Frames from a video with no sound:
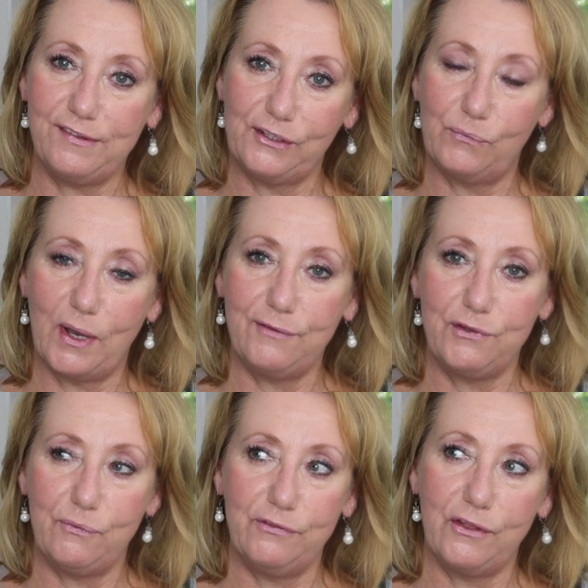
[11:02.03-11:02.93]
single one of
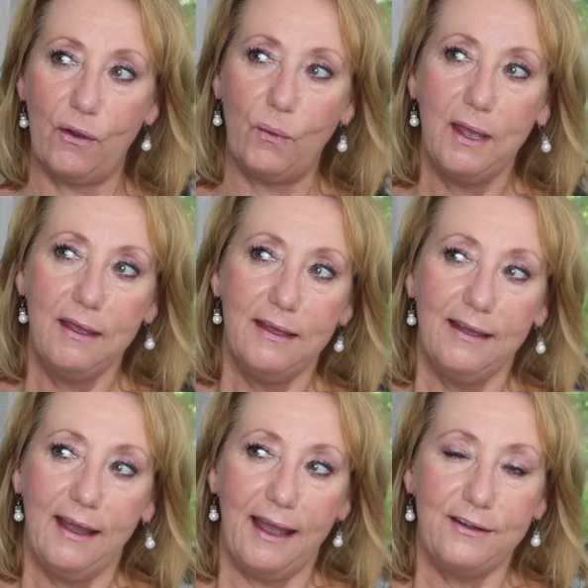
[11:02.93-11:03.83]
you, even though
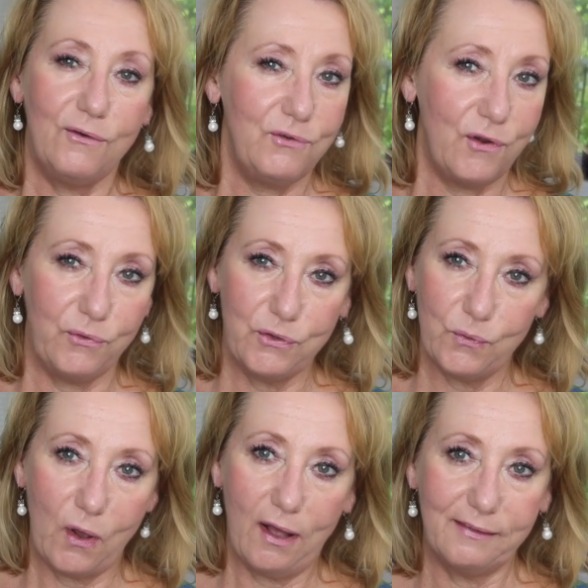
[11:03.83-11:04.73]
I don't know
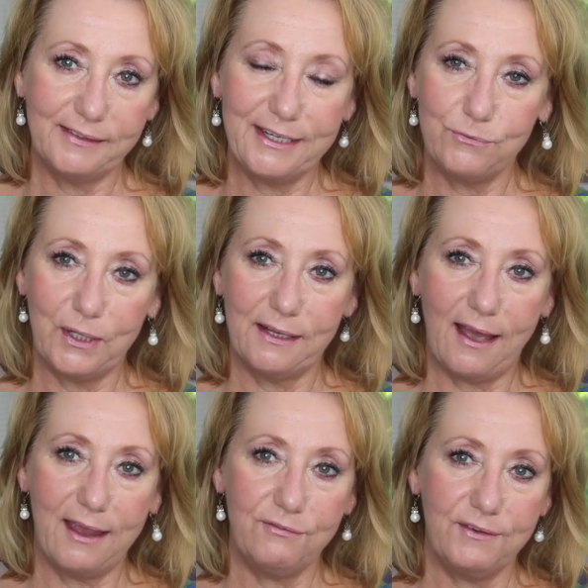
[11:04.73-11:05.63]
you all in real
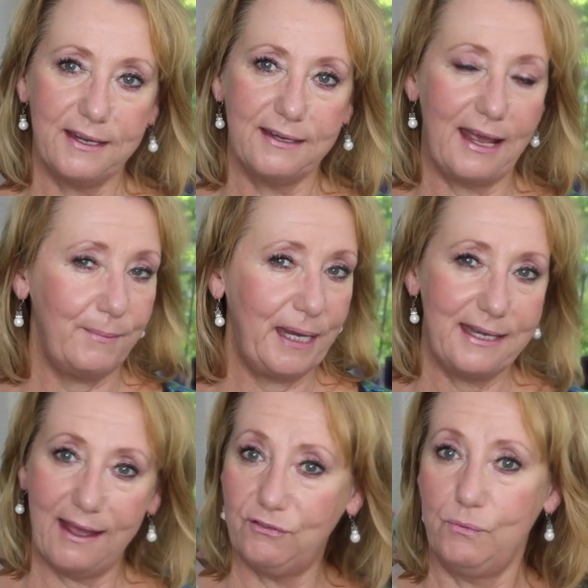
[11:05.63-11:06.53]
life and I
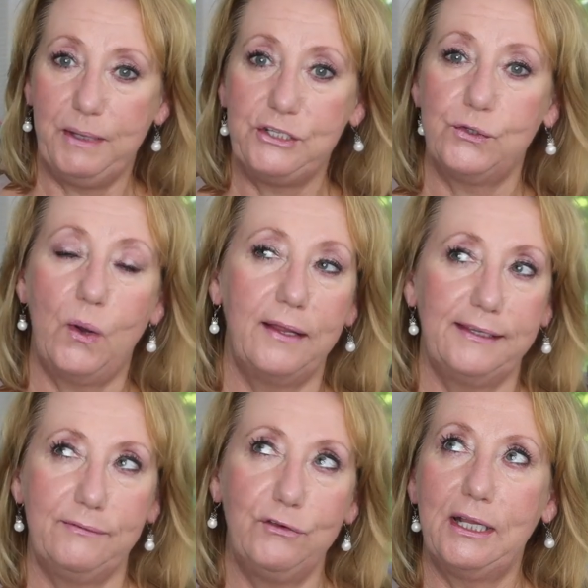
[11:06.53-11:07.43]
may never meet you
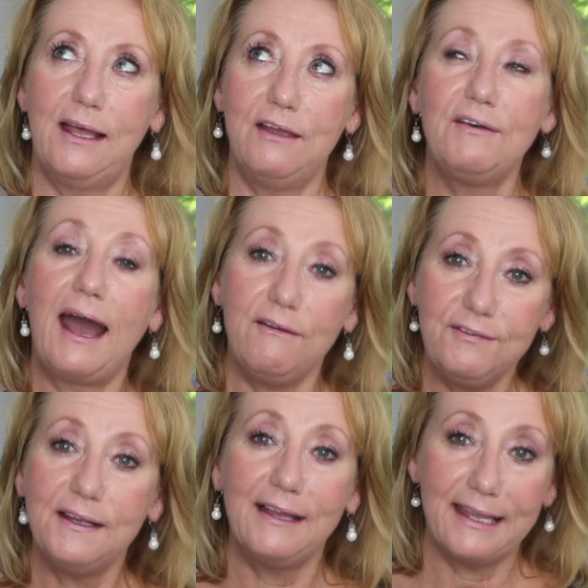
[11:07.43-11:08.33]
all in real life, I
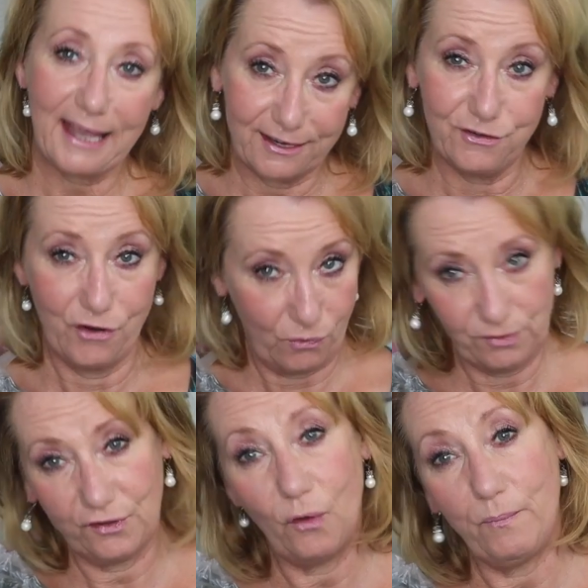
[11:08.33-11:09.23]
feel like I know
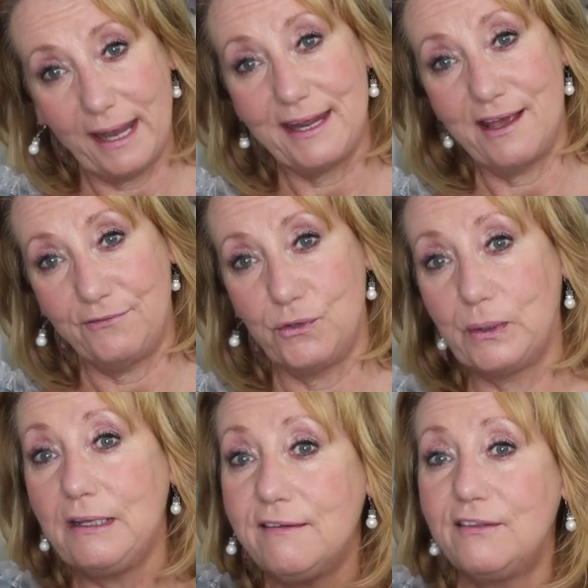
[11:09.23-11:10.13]
so many of
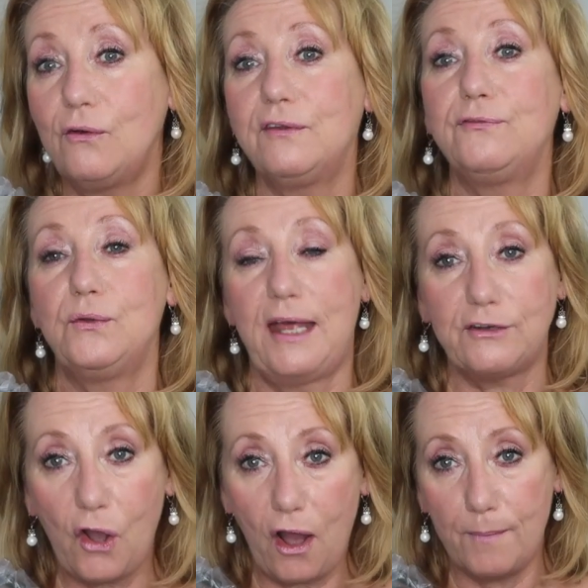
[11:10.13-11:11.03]
you, at least those of you
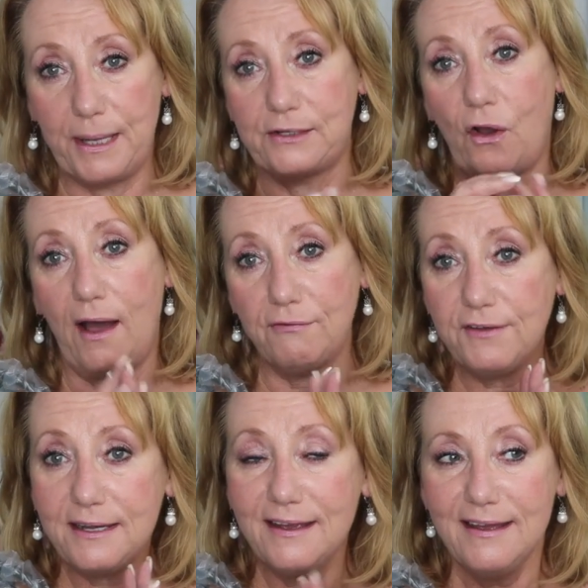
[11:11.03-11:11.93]
that comment
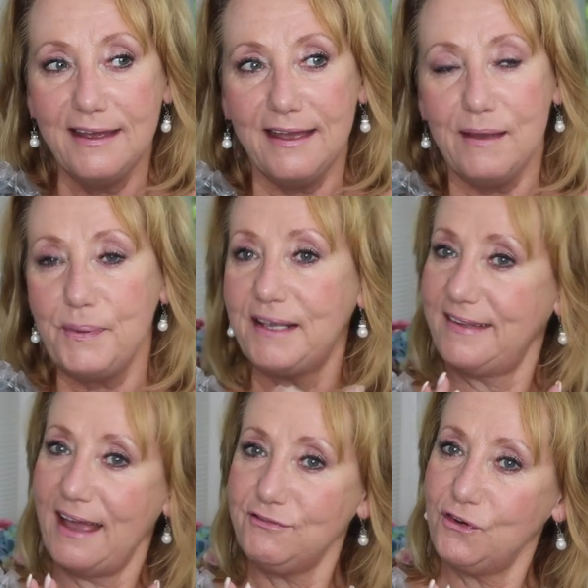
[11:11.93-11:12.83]
often,
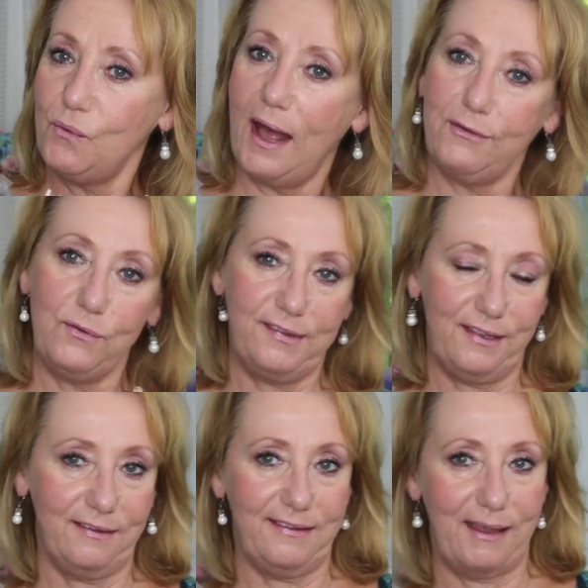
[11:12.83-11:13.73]
because after a while you
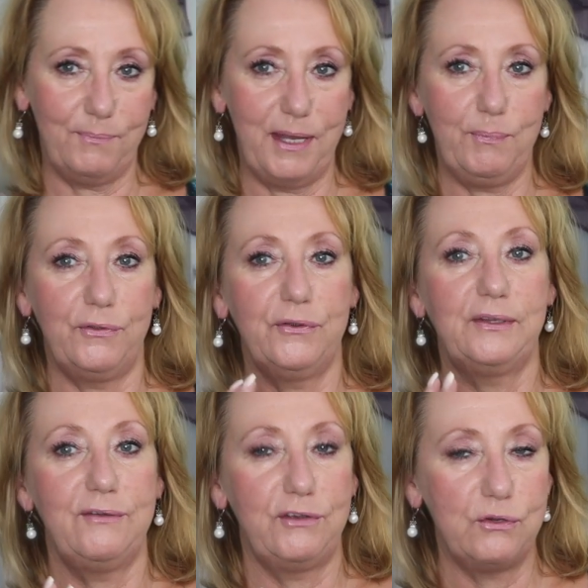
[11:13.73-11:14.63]
see the same people, they're
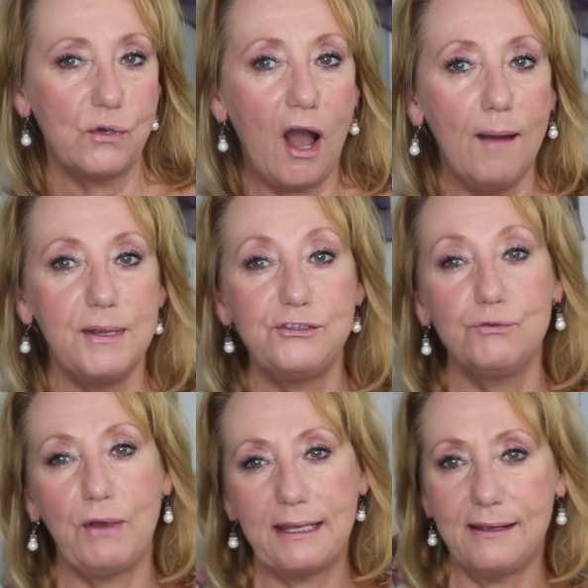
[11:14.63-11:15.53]
leaving you comments,
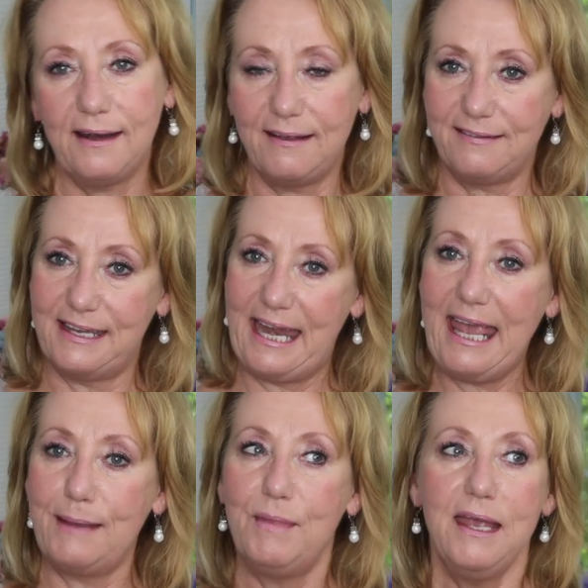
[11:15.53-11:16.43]
you recognize the
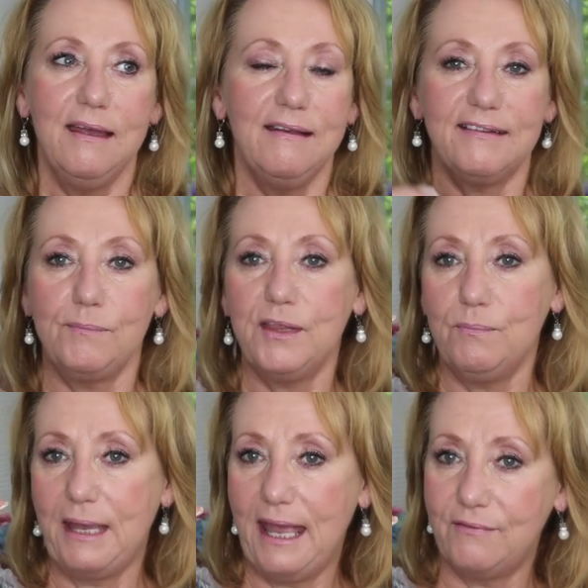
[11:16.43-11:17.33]
name. Some of
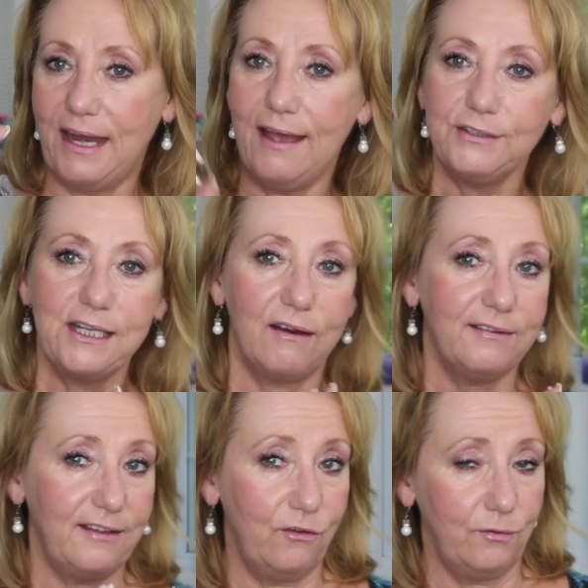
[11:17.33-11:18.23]
them may have an avatar,
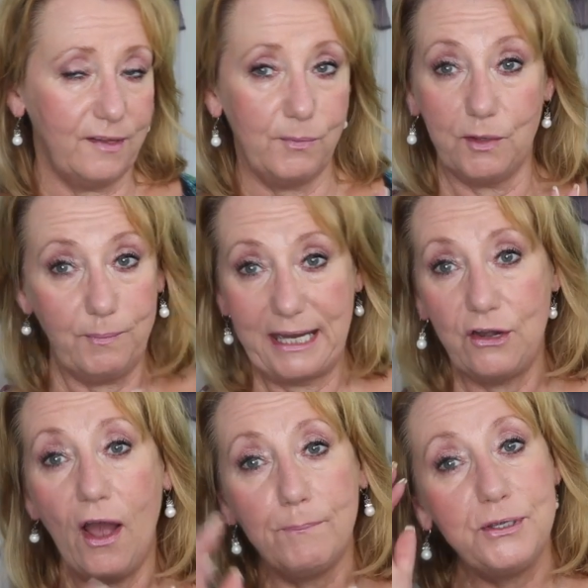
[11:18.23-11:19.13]
so some of them may
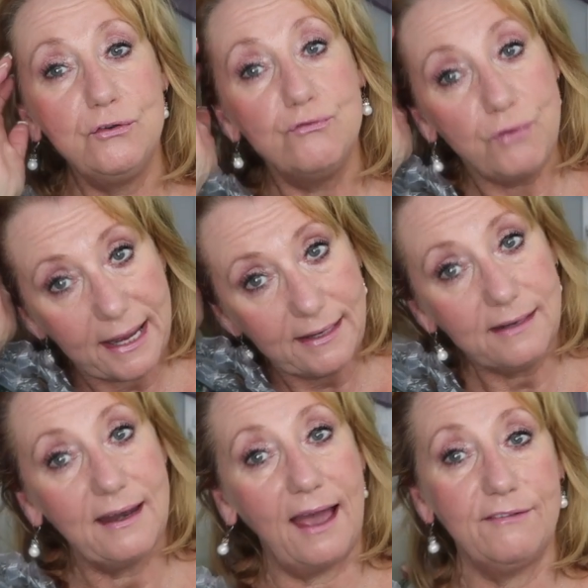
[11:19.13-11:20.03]
not, but you
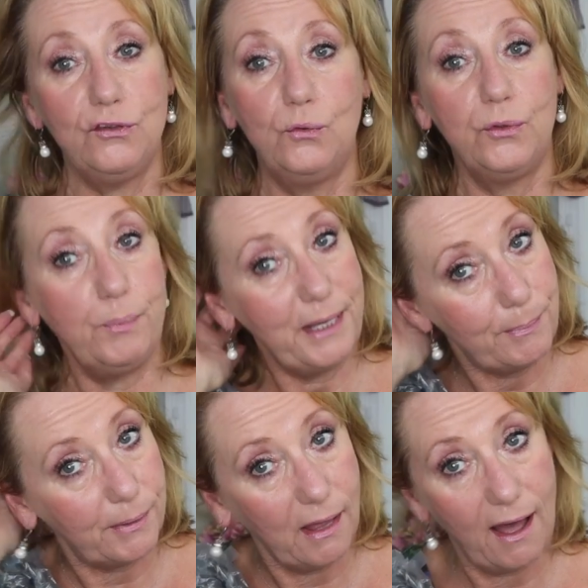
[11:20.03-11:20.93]
recognize who the
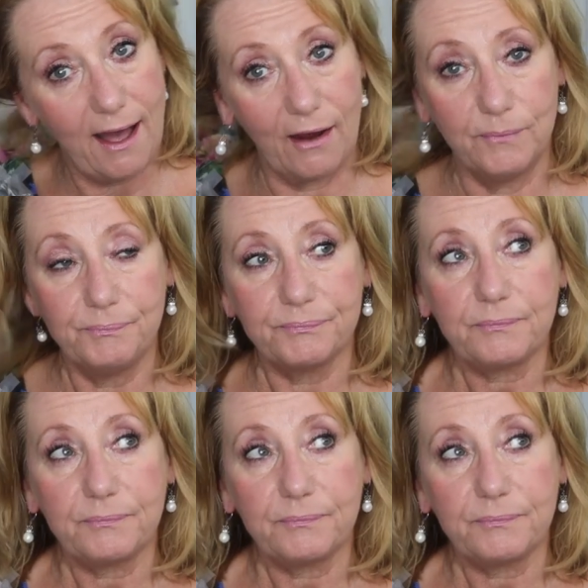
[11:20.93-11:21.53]
people are.